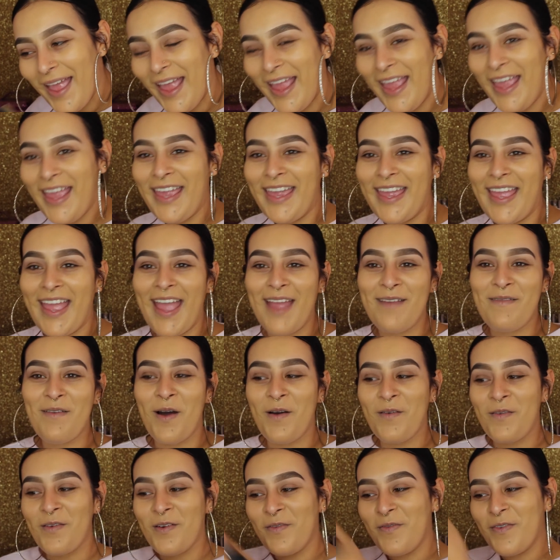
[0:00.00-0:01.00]
he came
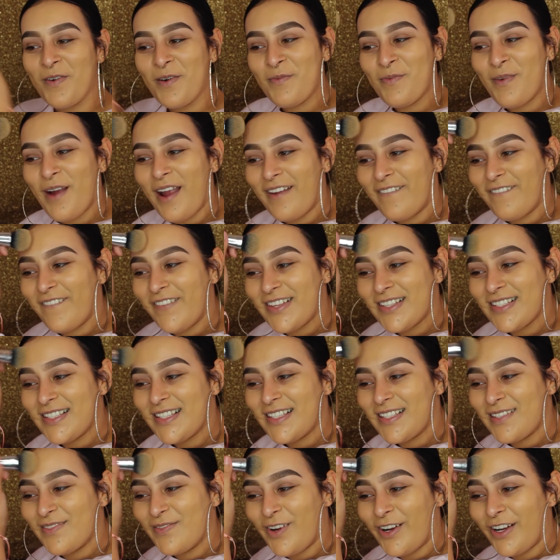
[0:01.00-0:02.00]
over for breakfast
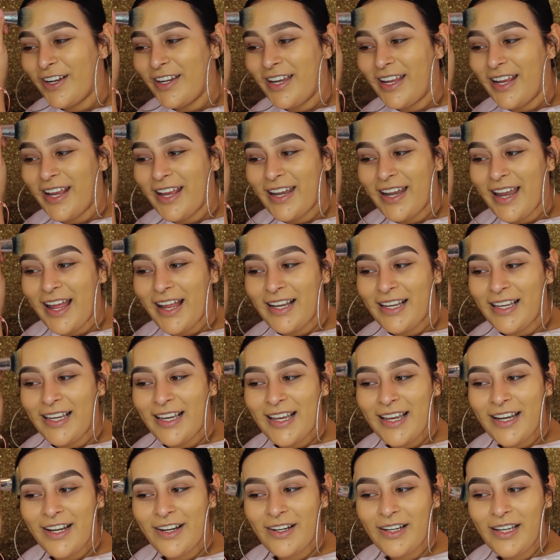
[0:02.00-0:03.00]
this morning, and I
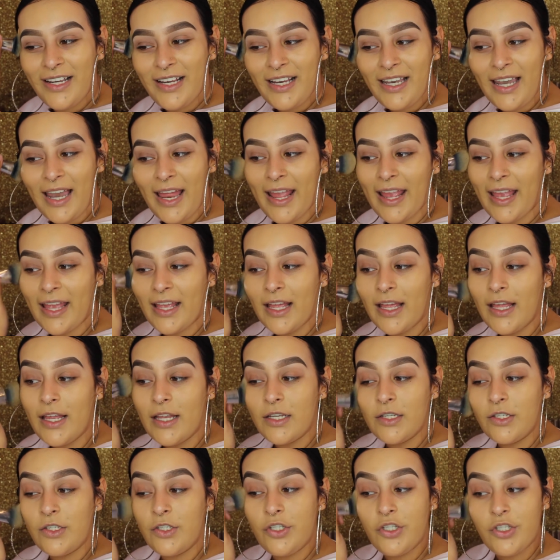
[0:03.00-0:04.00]
literally, like,
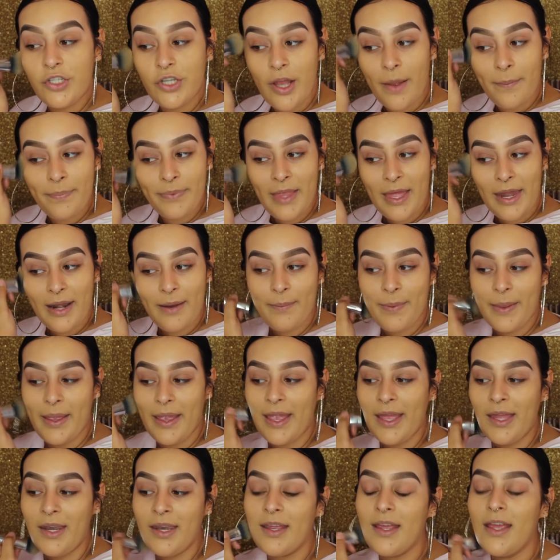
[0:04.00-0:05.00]
jumped out of
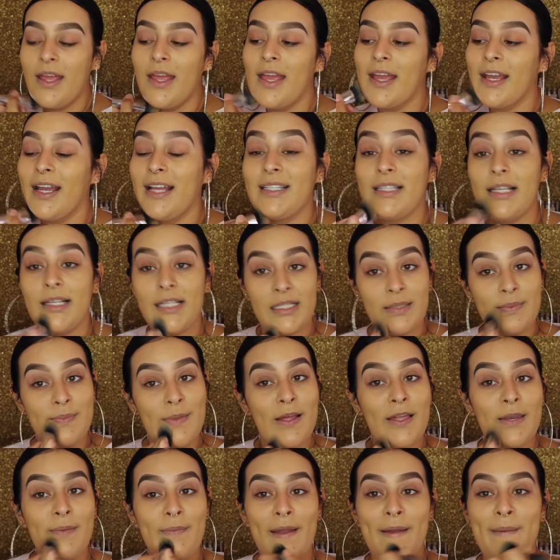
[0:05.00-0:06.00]
bed because I
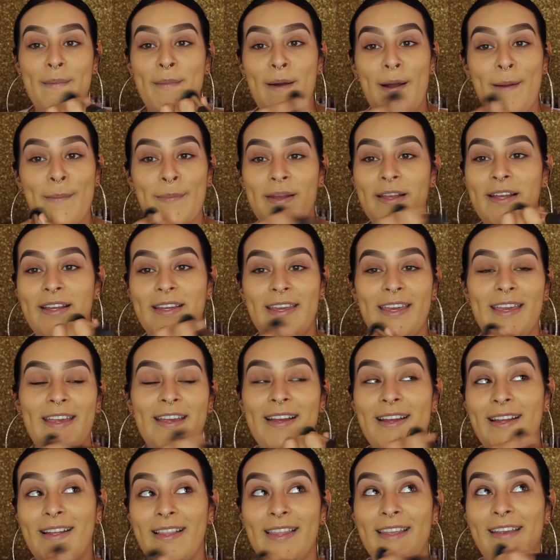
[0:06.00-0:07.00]
smelled my mom
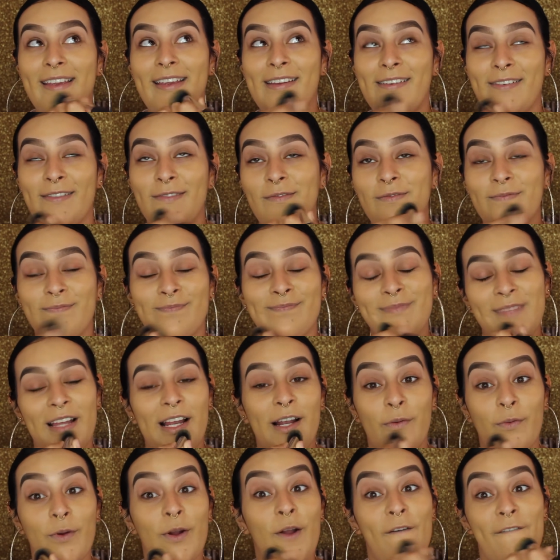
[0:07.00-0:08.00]
cooking, like
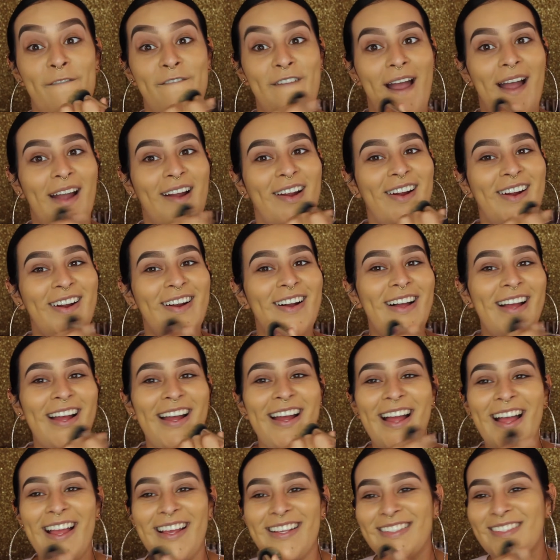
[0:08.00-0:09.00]
a real fat girl.
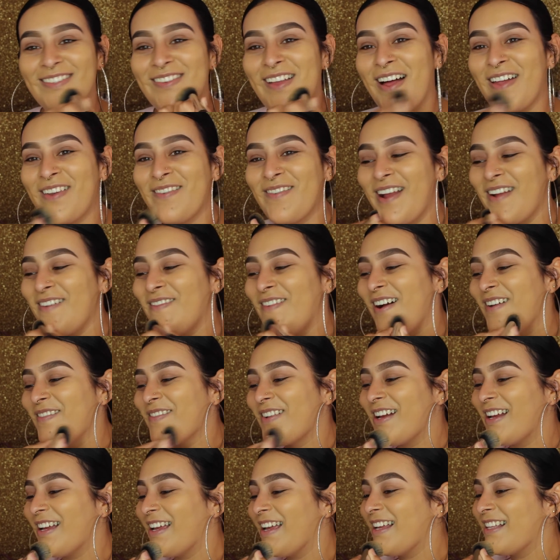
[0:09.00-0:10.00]
I smelled my mom
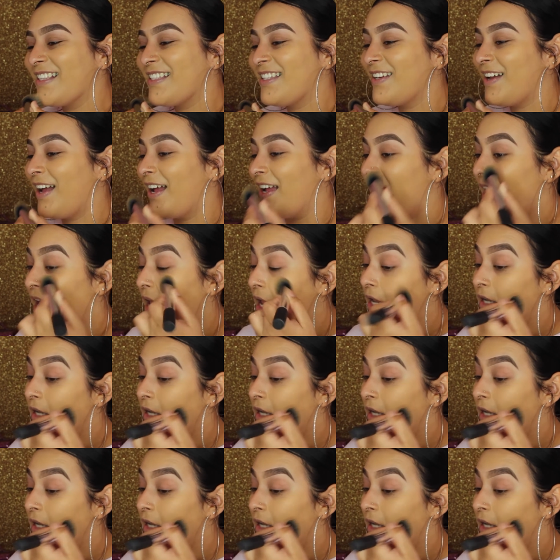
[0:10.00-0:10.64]
cooking, so I